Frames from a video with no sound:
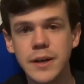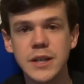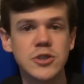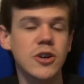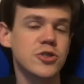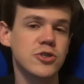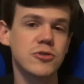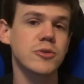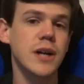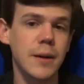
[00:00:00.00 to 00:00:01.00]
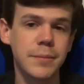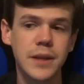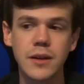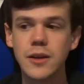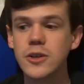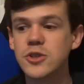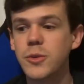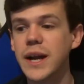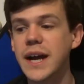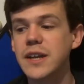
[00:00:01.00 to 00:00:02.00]
And it's all screwed up. So
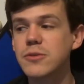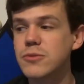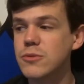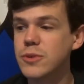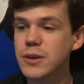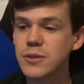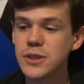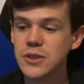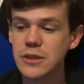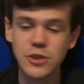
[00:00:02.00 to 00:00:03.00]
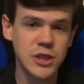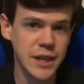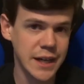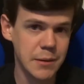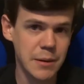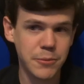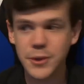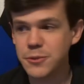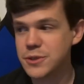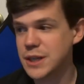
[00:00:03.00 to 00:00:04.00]
what I had to, what the solution I came up
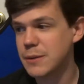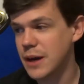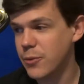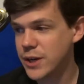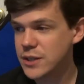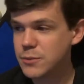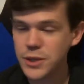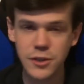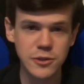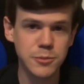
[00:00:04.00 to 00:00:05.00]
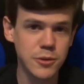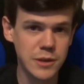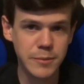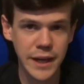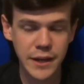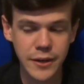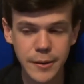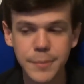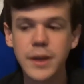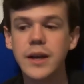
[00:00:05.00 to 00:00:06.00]
with was I, I went in the Windows Movie
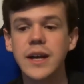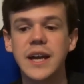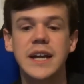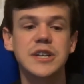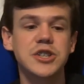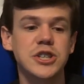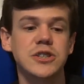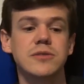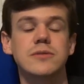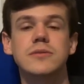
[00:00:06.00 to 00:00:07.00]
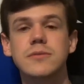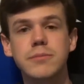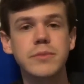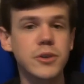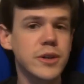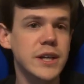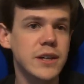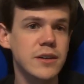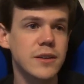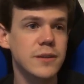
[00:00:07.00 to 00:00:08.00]
Maker and I just
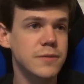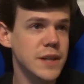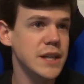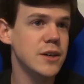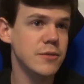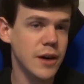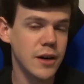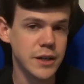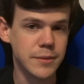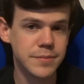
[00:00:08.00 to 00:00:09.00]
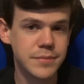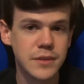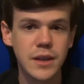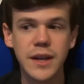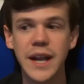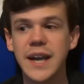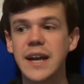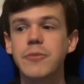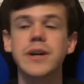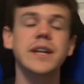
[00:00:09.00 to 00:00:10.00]
muted the video volume and
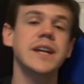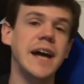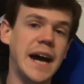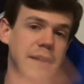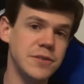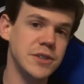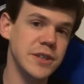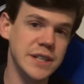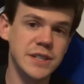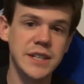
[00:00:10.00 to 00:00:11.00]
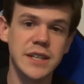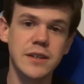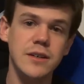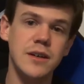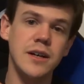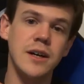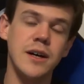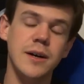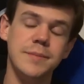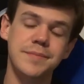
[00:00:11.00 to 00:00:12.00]
I went in after and did
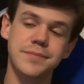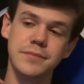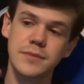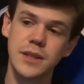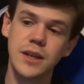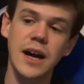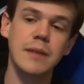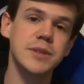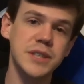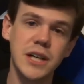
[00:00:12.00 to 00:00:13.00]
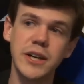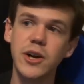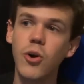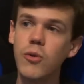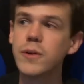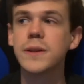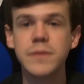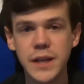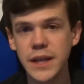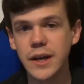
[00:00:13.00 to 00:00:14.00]
uh, commentary over the
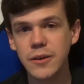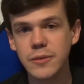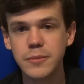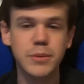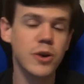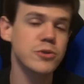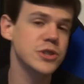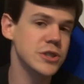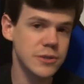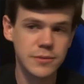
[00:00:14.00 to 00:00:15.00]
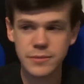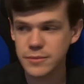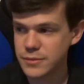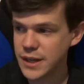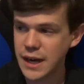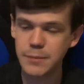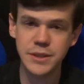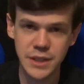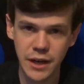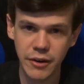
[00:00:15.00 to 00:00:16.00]
video, post
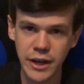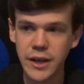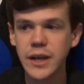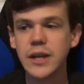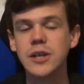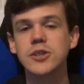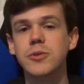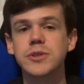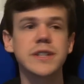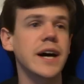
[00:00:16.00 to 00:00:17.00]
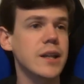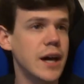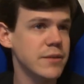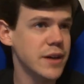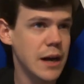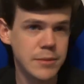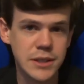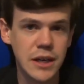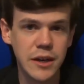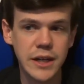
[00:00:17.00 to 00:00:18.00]
commentary. So it's not live
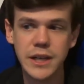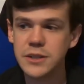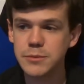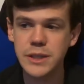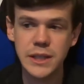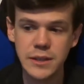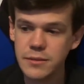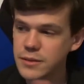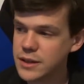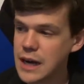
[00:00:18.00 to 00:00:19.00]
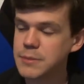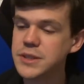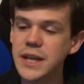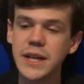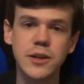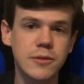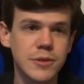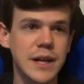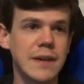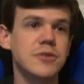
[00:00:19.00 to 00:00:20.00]
commentary, it's me commentating
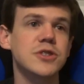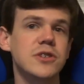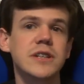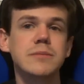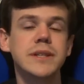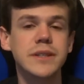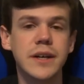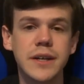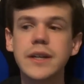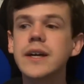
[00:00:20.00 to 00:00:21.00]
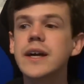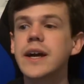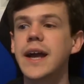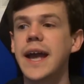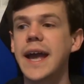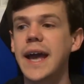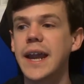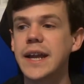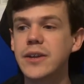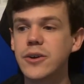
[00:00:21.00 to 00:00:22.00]
over it after it's already been done. And
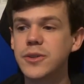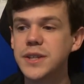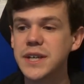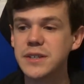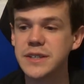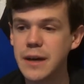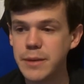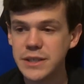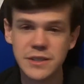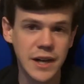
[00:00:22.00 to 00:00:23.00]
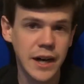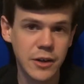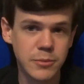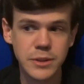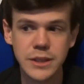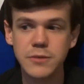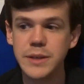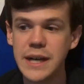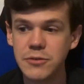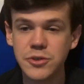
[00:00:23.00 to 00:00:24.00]
I know that that's not my style. Believe
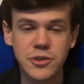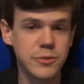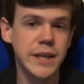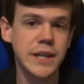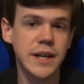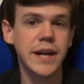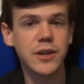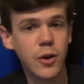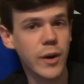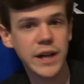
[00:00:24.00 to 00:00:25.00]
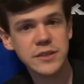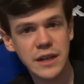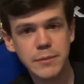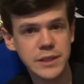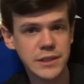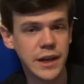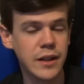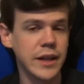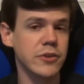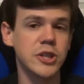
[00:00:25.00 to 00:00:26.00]
me, after doing it, I know why it's not my
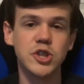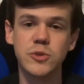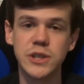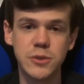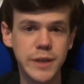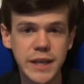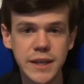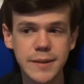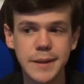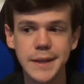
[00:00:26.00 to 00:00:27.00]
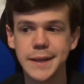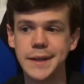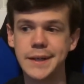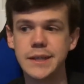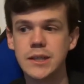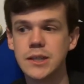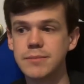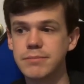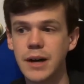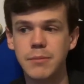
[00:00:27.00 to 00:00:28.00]
style. I don't enjoy doing it.
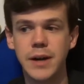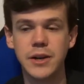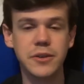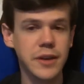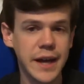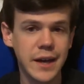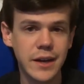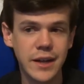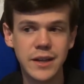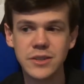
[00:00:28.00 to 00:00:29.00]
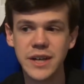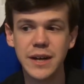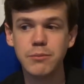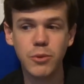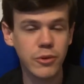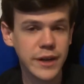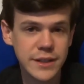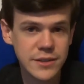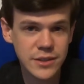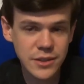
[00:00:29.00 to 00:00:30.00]
Um, I'm not good at it, and it's kind of
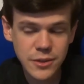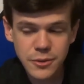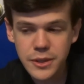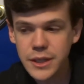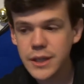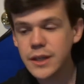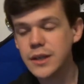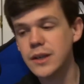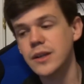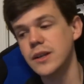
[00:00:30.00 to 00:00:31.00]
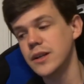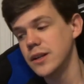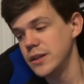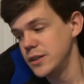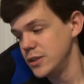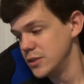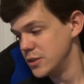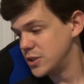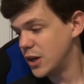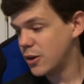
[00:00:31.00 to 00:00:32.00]
boring to do.
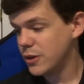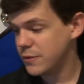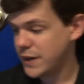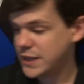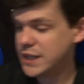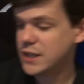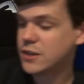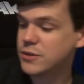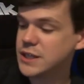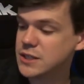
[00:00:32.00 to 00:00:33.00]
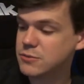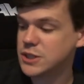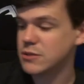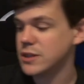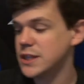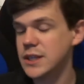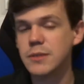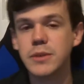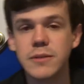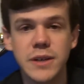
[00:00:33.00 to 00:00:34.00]
So if I needed a reason, which I really
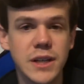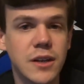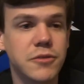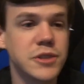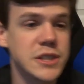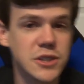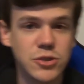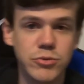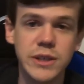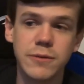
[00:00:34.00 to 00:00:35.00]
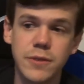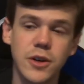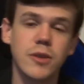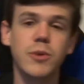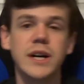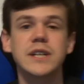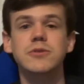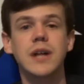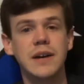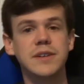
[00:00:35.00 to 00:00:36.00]
didn't, but if I needed a reason to reaffirm why I
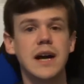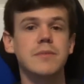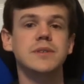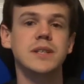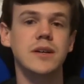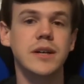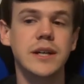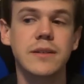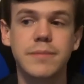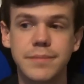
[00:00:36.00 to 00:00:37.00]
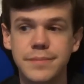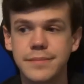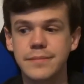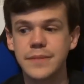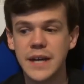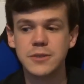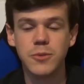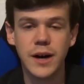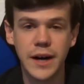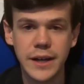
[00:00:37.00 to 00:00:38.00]
do live commentary, that's
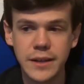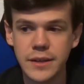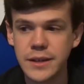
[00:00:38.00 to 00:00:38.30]
why.